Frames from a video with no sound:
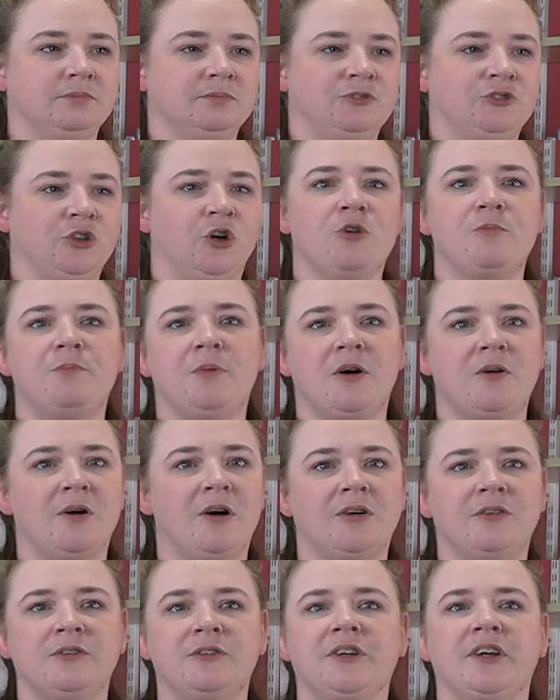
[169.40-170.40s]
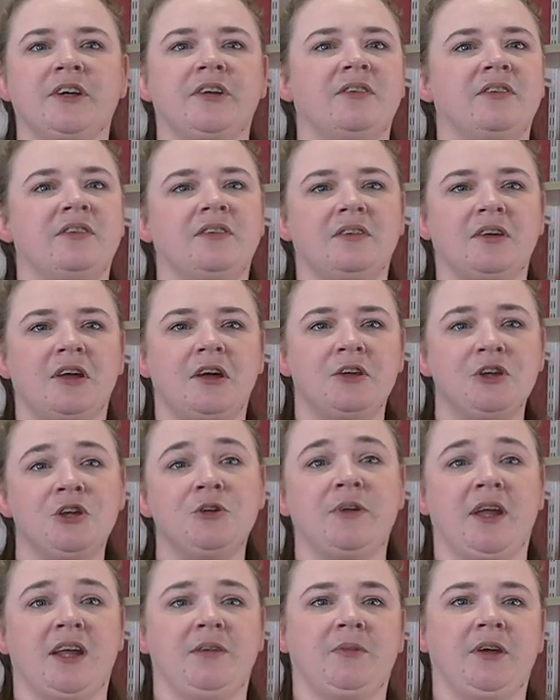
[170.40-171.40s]
dog bowl holders, you
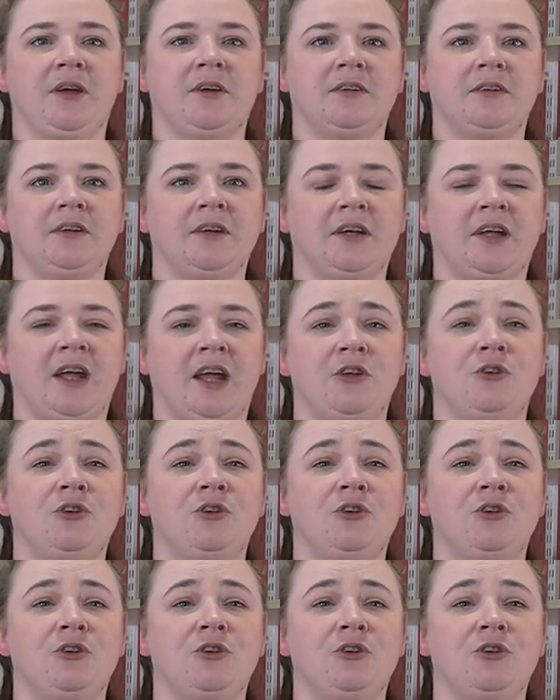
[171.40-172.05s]
name it, okay?